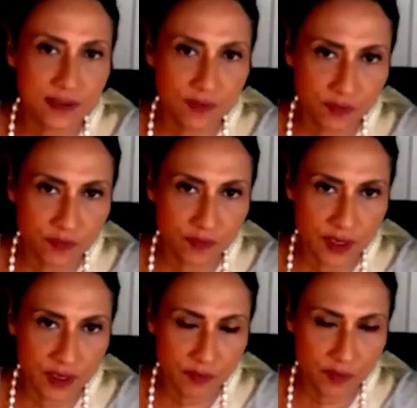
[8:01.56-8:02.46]

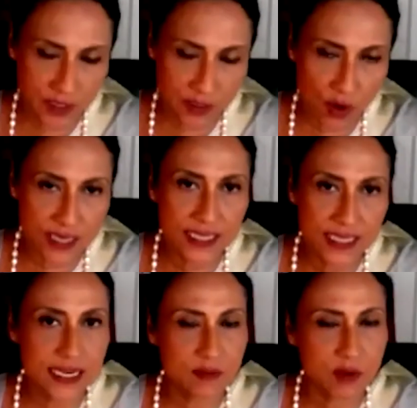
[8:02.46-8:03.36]
have been awarded
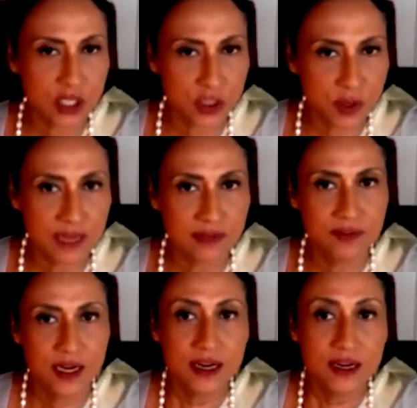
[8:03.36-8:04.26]
it, and about 12
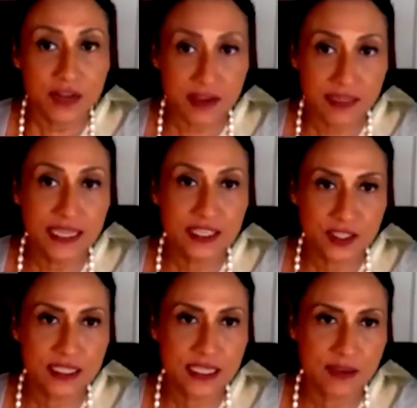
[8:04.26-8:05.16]
travel
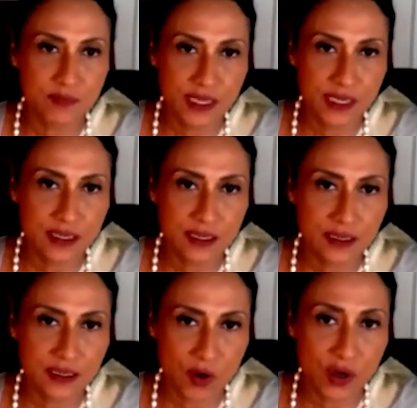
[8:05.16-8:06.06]
agents have been
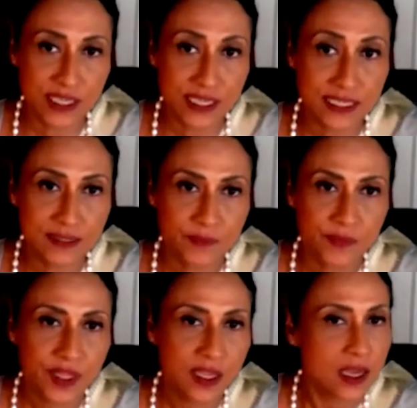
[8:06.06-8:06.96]
awarded it.
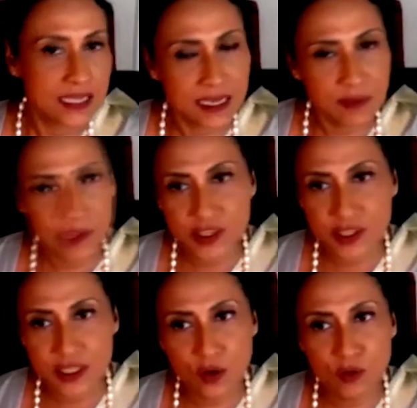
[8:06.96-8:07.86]
As I
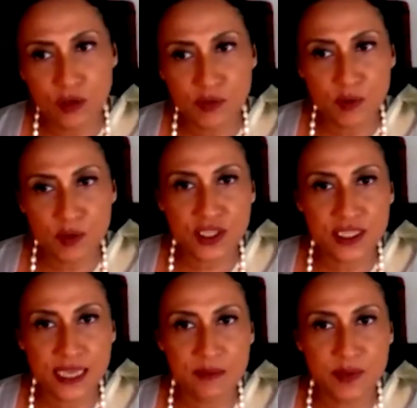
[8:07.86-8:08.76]
mentioned, the global
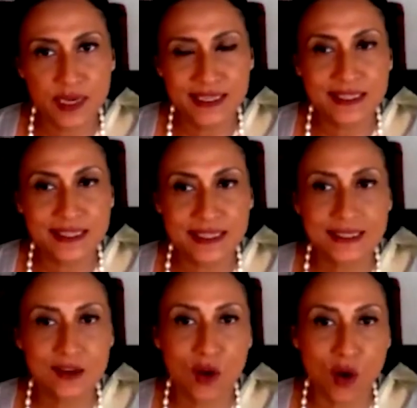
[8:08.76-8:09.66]
promotion campaign,
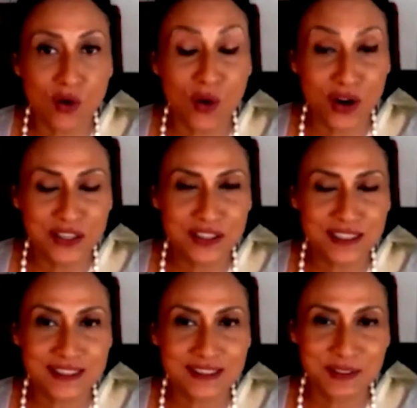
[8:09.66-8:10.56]
it's a long,
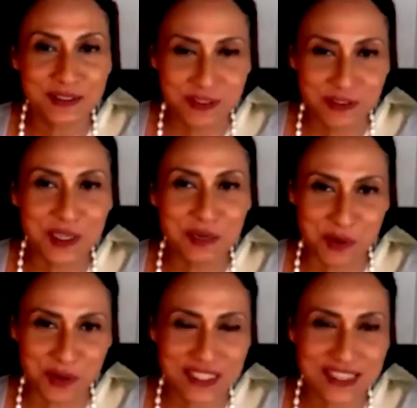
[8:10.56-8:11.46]
arduous, difficult
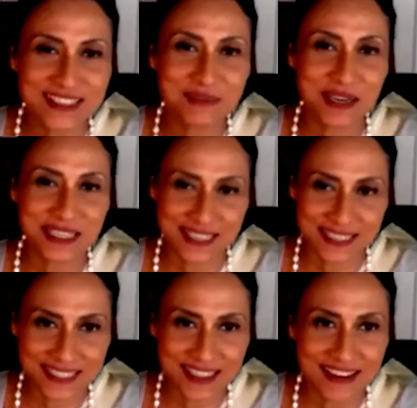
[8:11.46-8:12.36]
process, but it
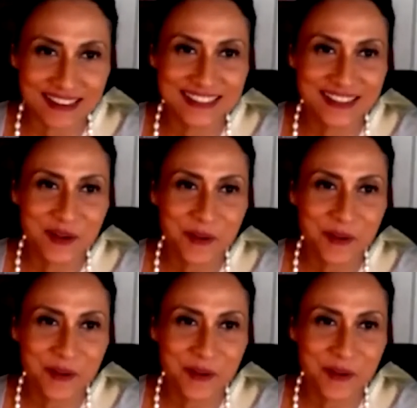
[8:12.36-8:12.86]
has started.